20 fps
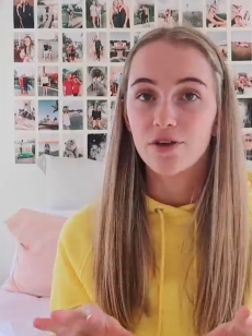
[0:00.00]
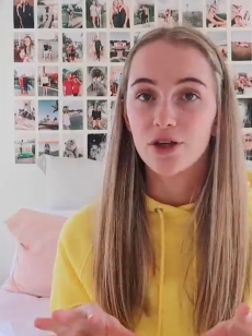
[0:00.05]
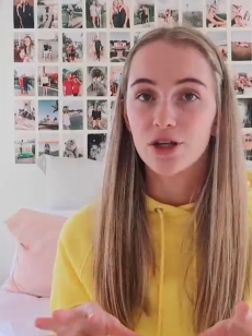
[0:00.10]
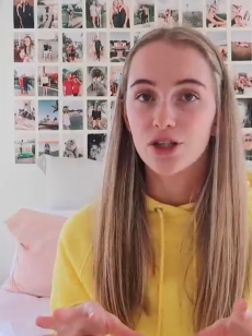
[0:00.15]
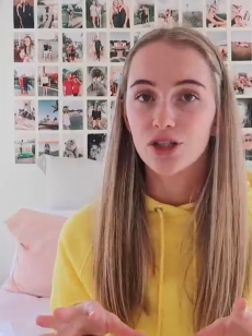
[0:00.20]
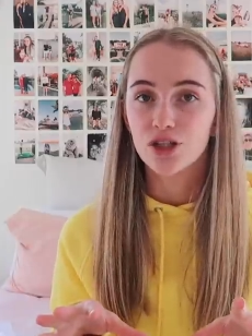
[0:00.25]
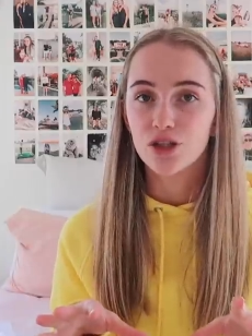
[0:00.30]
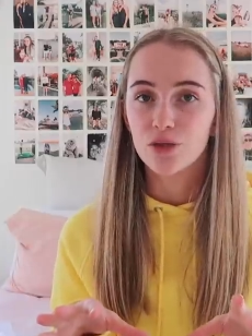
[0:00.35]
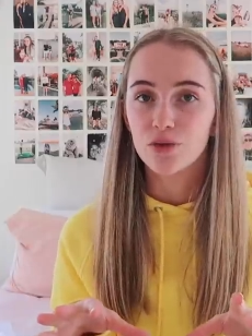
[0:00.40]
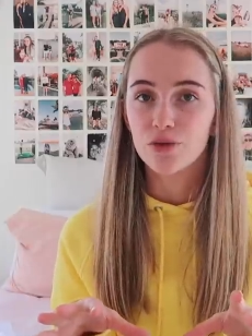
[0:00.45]
you
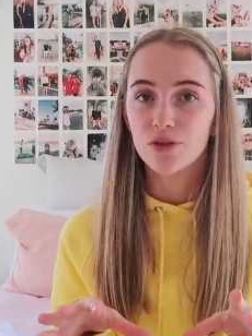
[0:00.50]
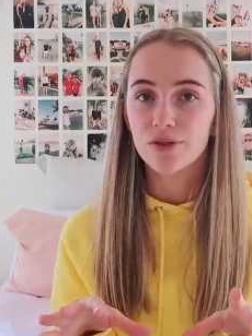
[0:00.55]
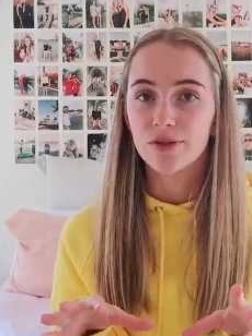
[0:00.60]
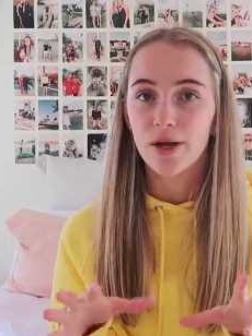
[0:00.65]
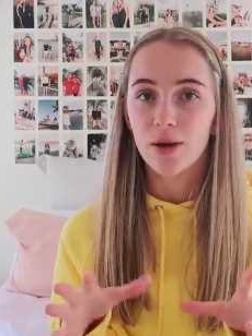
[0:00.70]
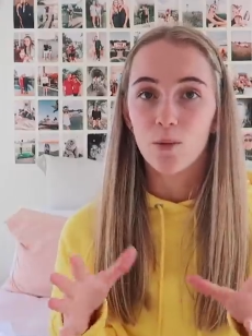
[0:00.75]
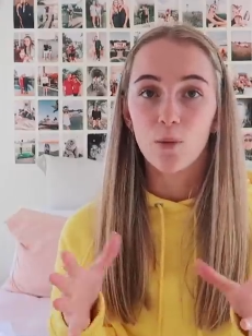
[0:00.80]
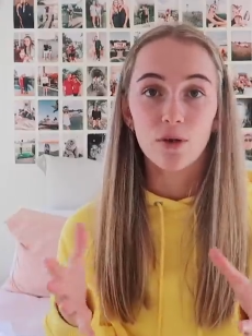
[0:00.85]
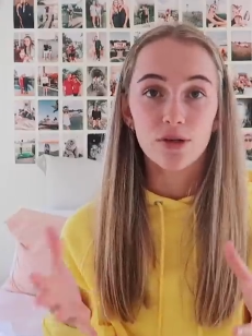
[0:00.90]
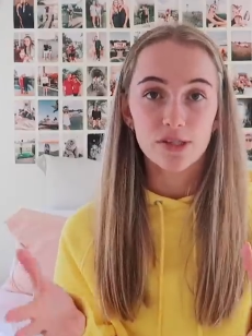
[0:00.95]
can choose
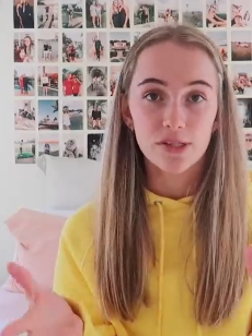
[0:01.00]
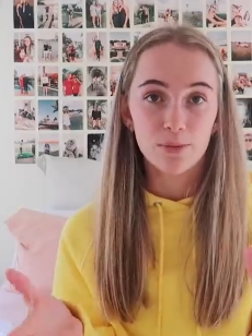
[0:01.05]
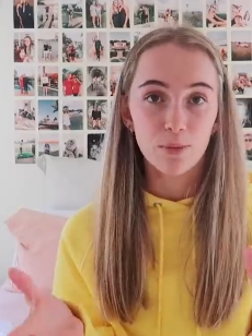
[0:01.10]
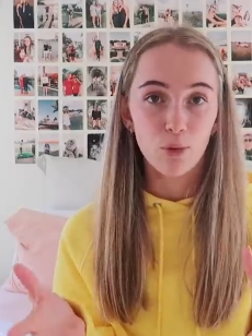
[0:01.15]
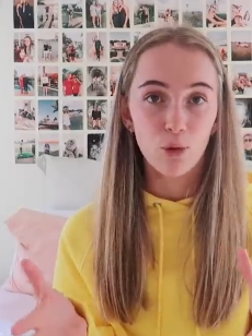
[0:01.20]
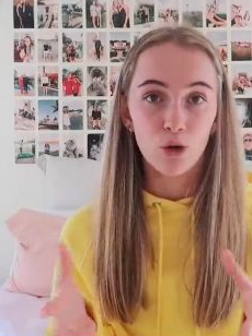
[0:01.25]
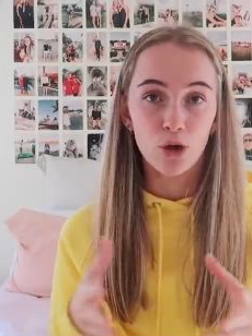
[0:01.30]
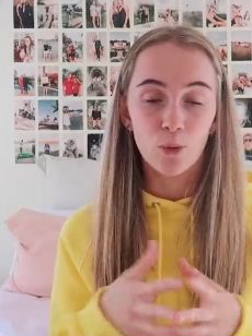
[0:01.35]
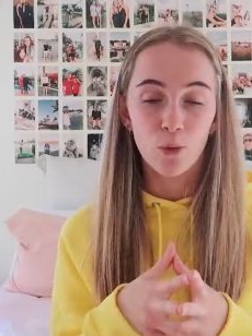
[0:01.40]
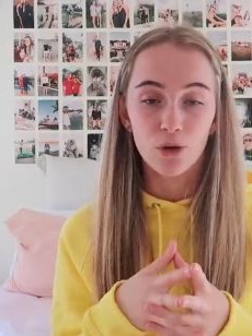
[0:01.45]
like what
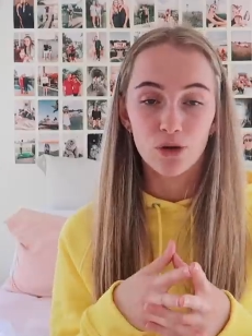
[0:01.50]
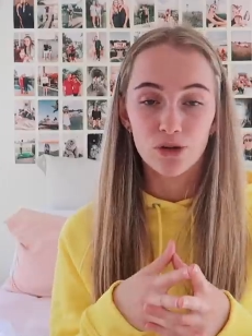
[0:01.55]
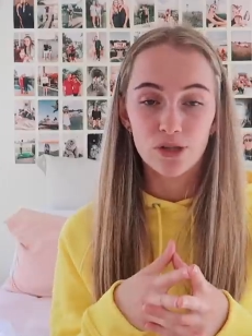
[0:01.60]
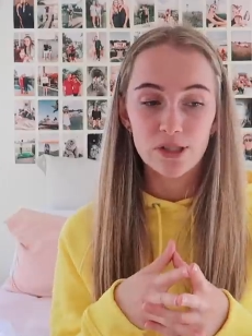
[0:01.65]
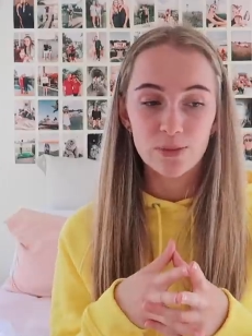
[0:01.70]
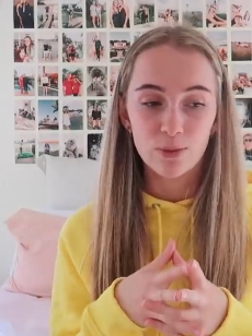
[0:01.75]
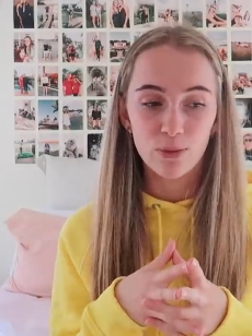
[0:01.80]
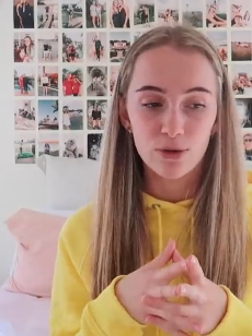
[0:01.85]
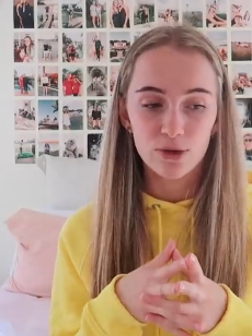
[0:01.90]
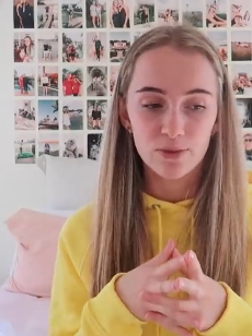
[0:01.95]
support you want your
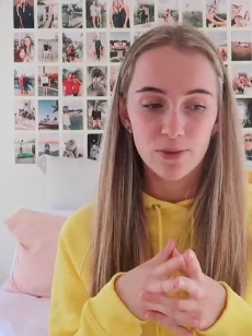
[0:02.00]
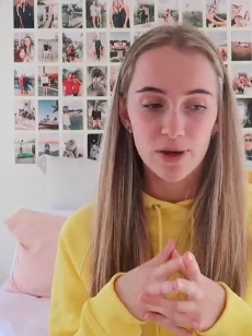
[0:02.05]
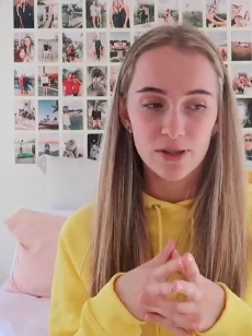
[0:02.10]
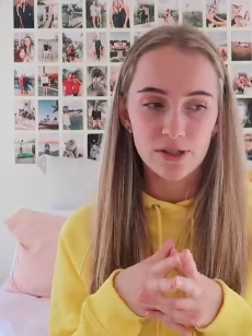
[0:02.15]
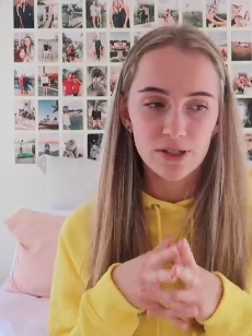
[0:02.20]
sports bra.